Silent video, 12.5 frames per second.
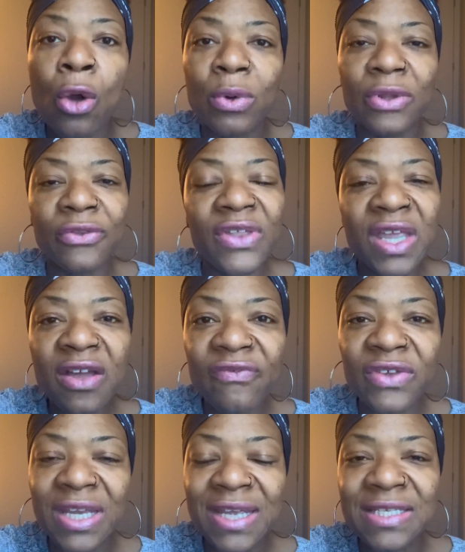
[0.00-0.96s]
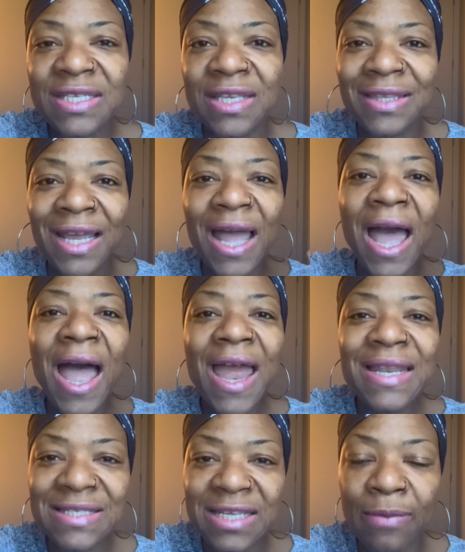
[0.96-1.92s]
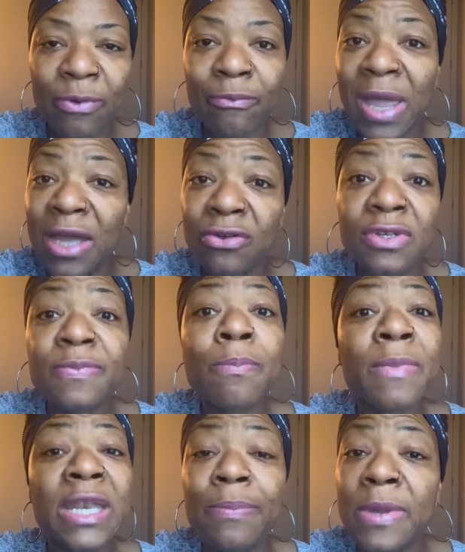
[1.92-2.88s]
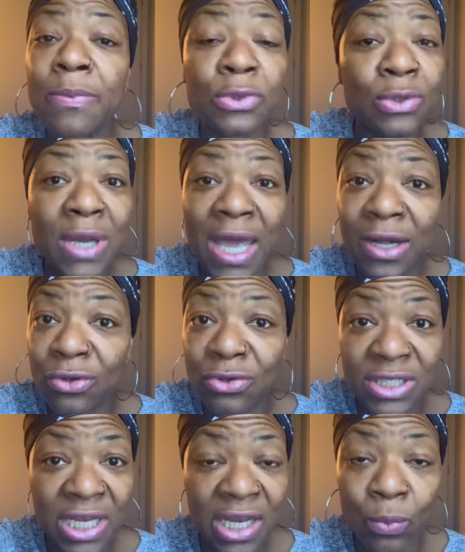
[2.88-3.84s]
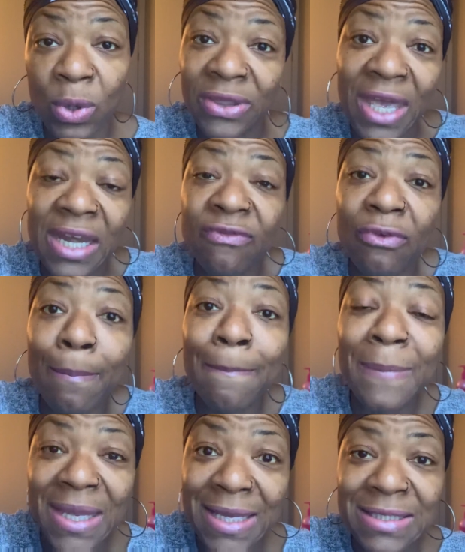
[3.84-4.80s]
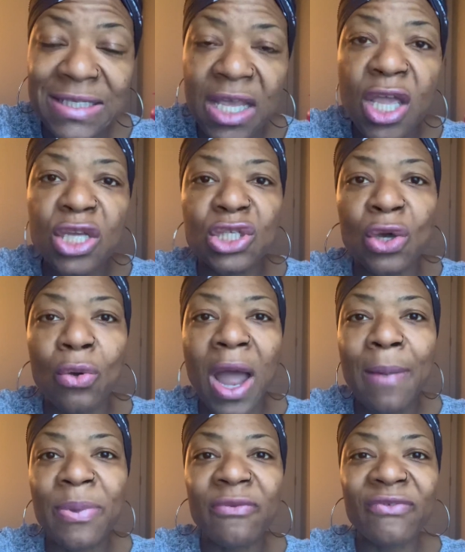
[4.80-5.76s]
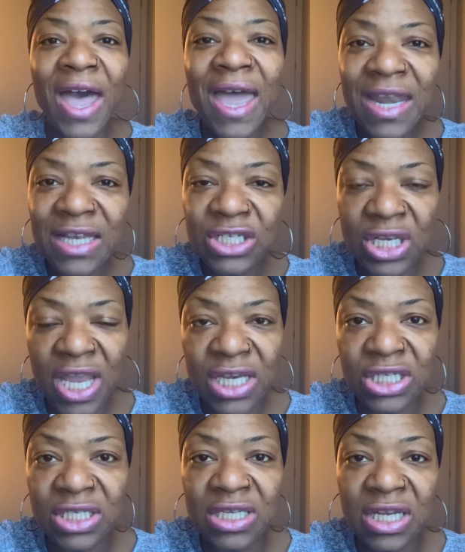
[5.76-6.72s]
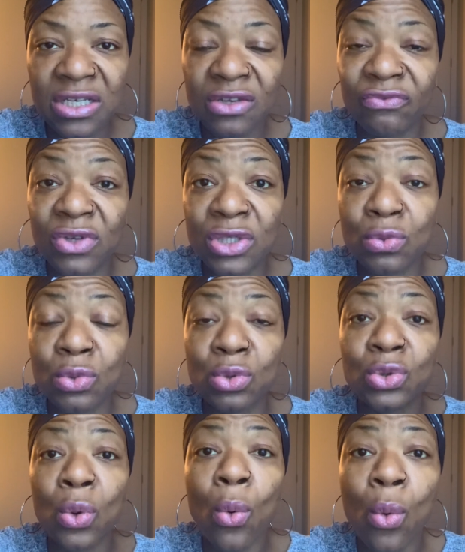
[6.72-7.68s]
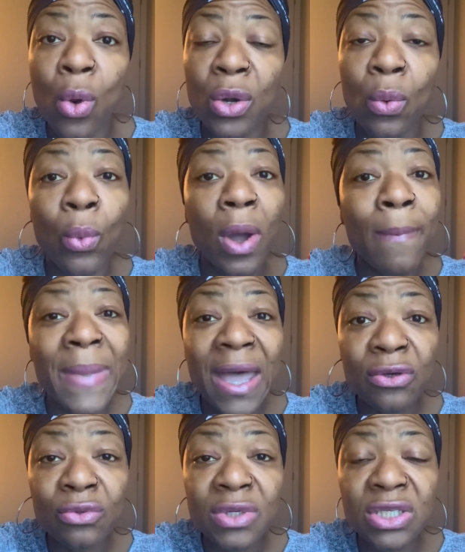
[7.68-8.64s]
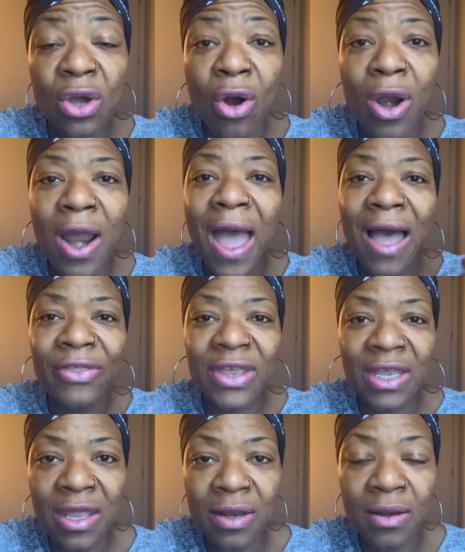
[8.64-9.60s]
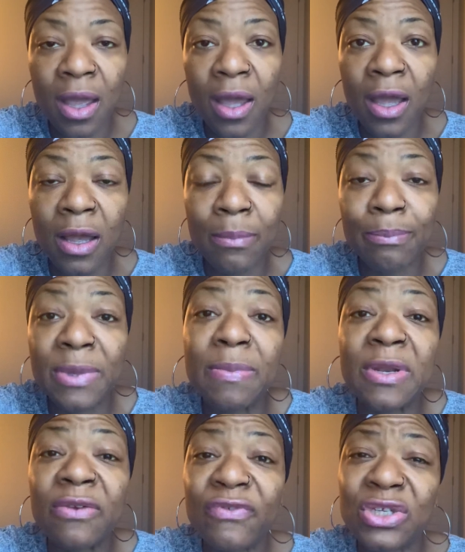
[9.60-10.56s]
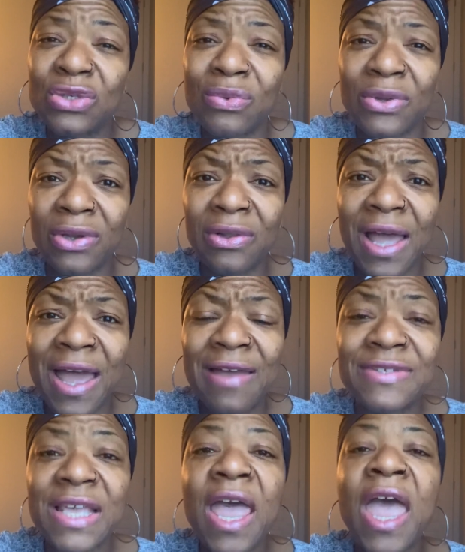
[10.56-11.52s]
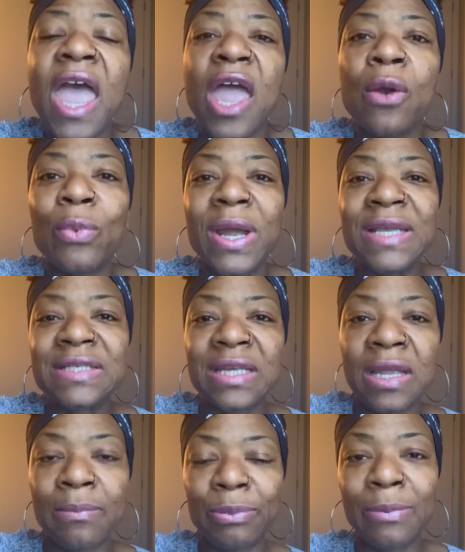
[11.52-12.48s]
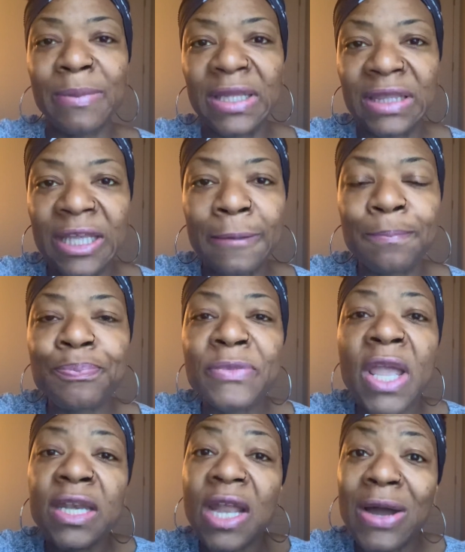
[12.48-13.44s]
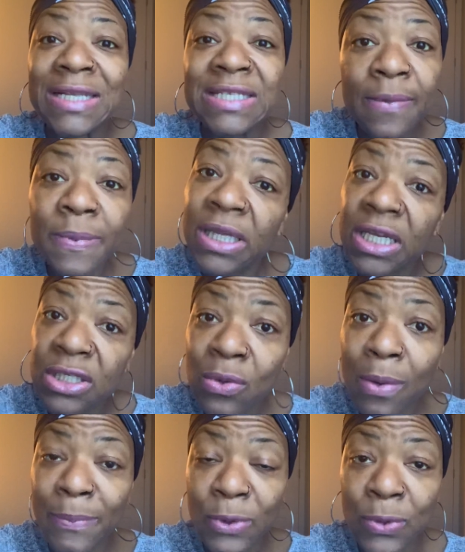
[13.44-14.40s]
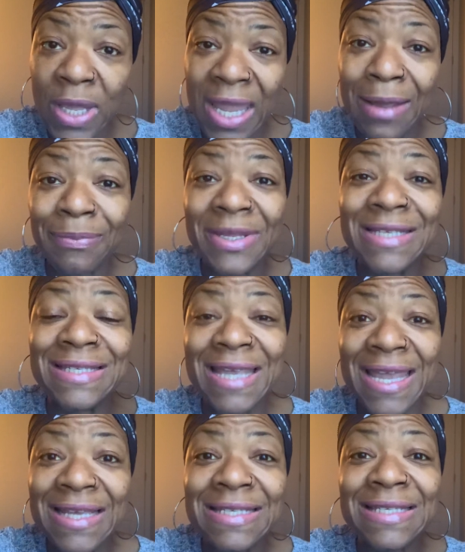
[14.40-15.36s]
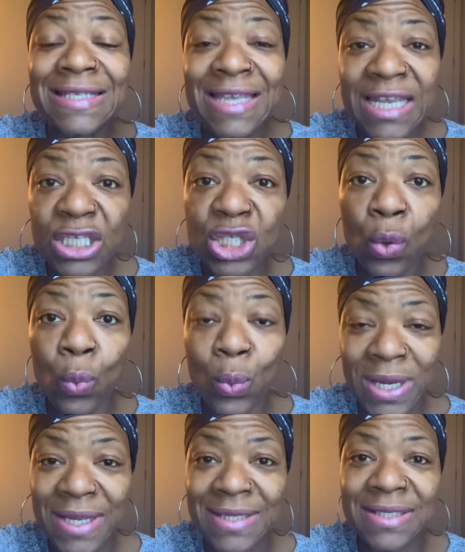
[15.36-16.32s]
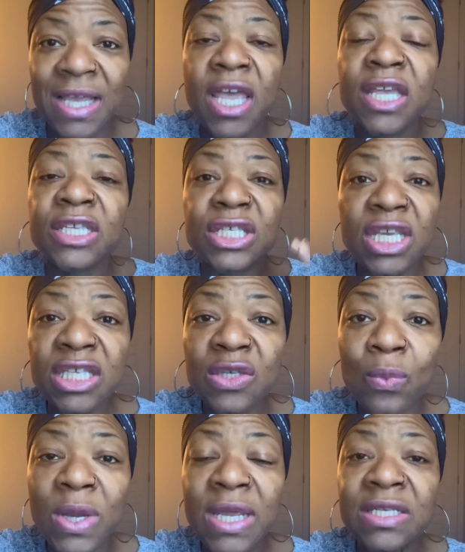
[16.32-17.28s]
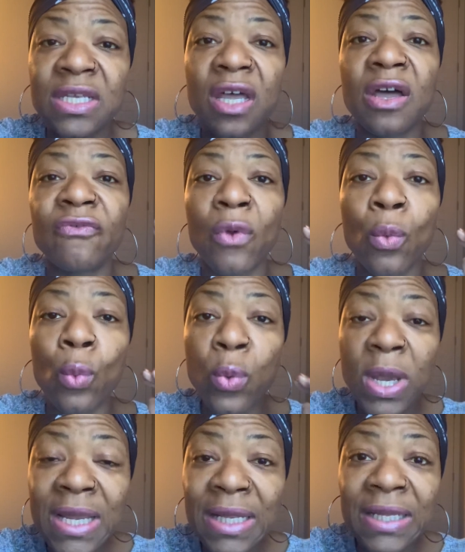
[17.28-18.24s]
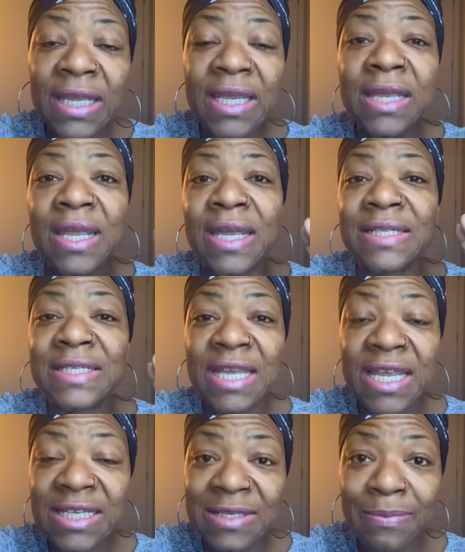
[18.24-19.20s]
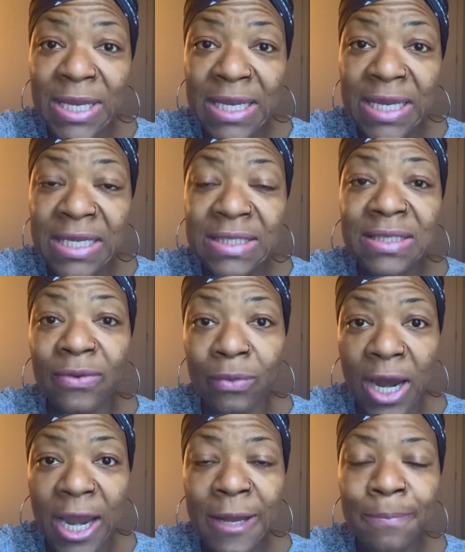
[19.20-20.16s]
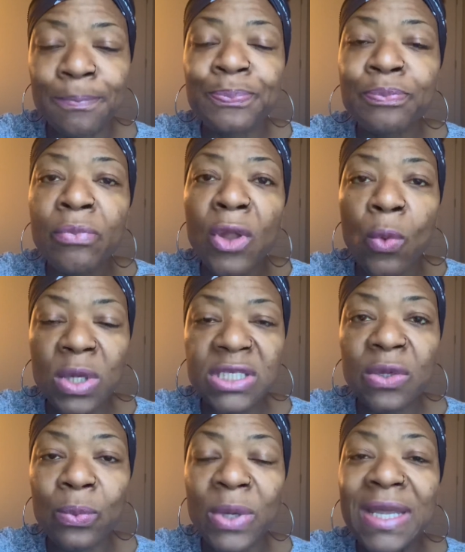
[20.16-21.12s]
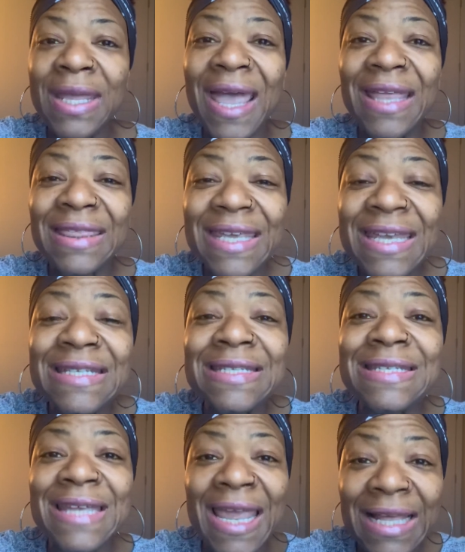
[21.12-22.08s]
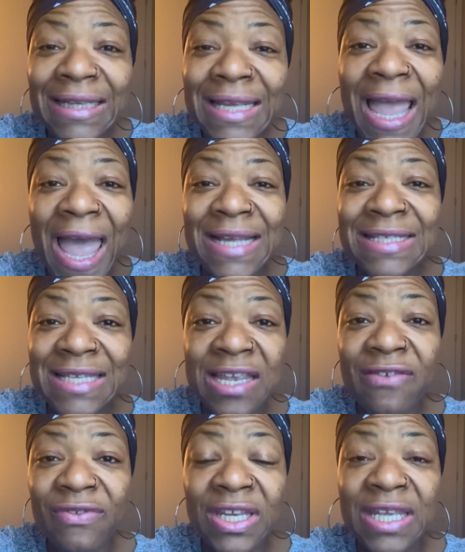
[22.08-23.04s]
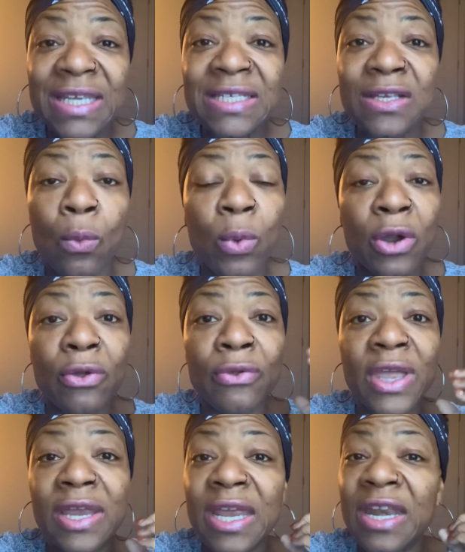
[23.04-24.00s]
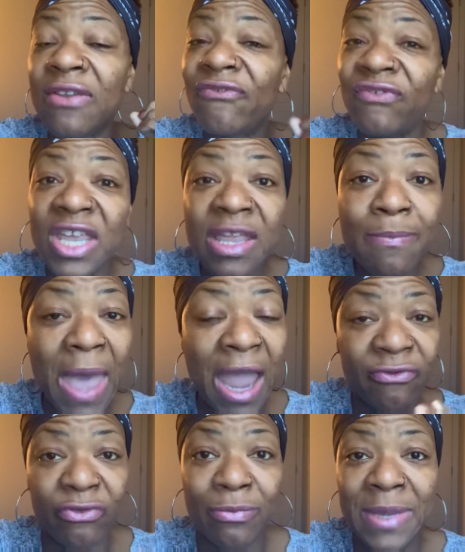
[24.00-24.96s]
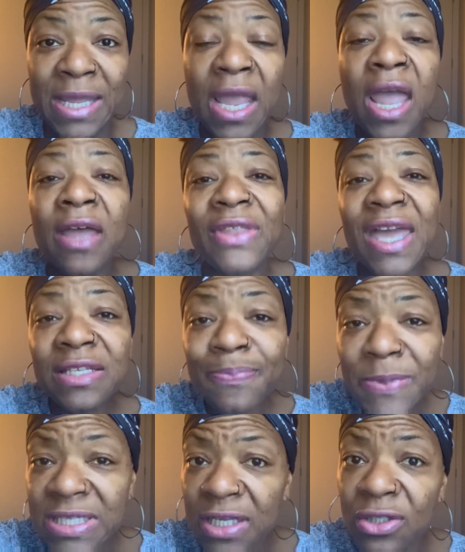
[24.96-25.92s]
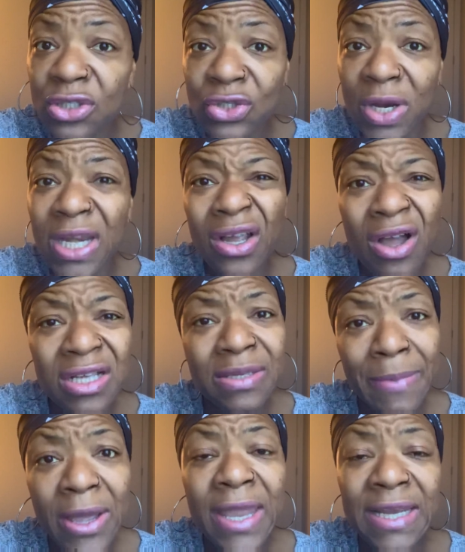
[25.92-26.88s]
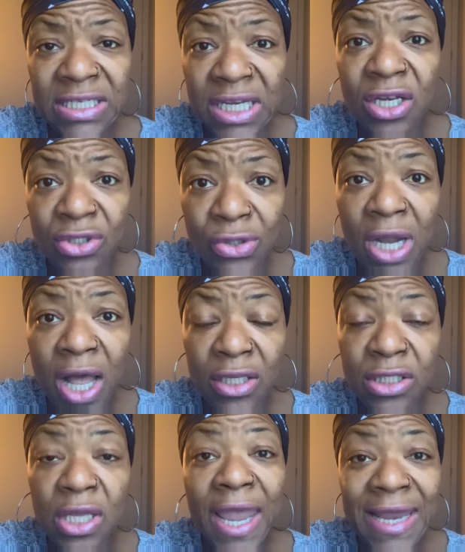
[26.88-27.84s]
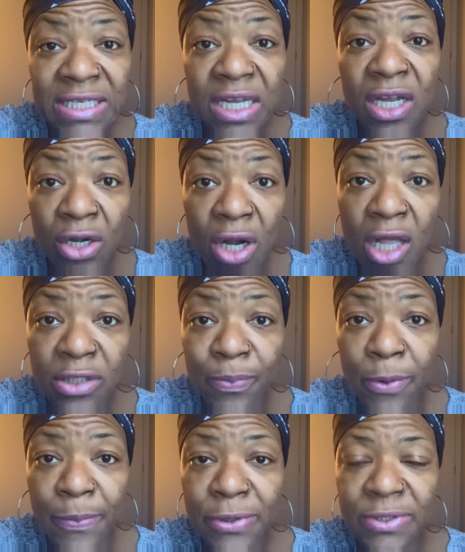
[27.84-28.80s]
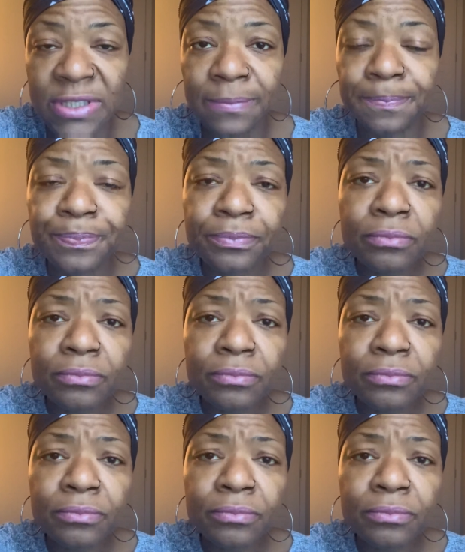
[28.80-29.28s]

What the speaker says: Well, the thing of it is, the concept of boundaries, many people do not understand what that even means. So I provide education to individuals on what boundaries are, how they can be beneficial in their lives, and ways to implement them. Now, I typically do a boot camp that takes 6 weeks. 6 weeks of weekly intense meetings, right? Once a week, and then daily activities where they're getting feedback from me. That particular training costs about $1,800, $1,800 per person.